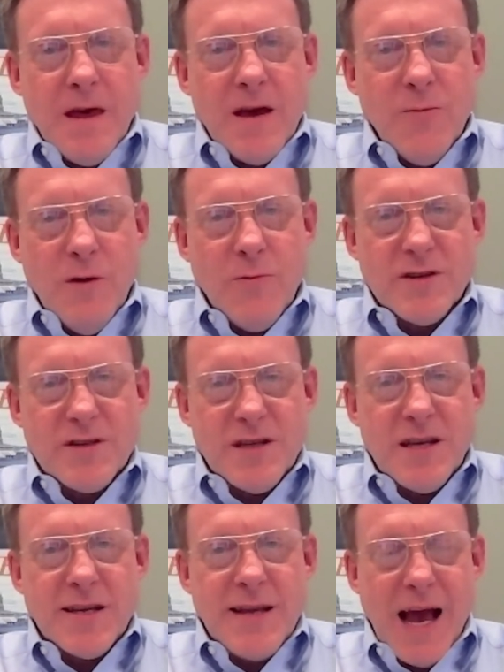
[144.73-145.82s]
And what we're
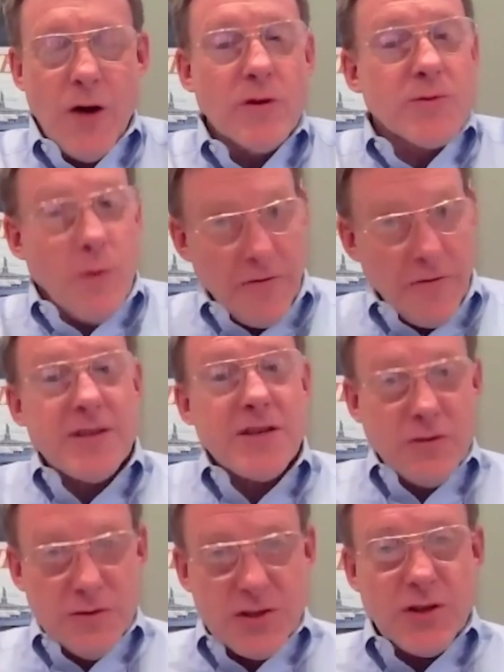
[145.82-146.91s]
seeing now is while
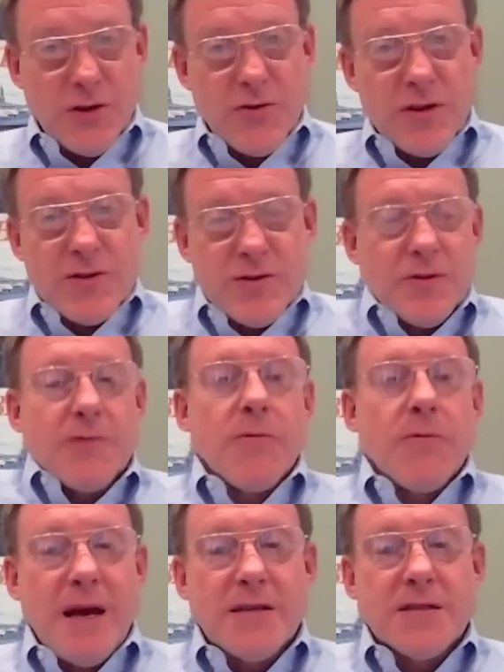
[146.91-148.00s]
physical security certainly
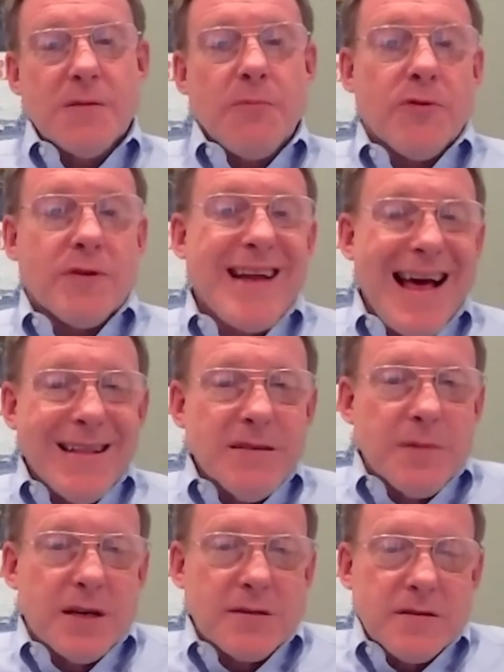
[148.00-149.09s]
remains an important
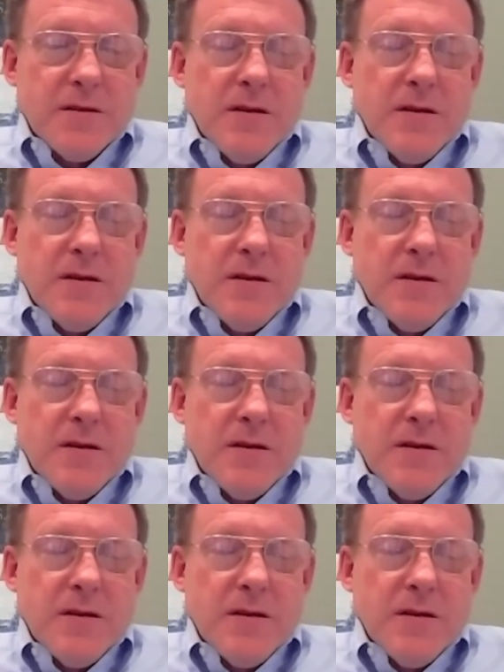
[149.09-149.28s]
element,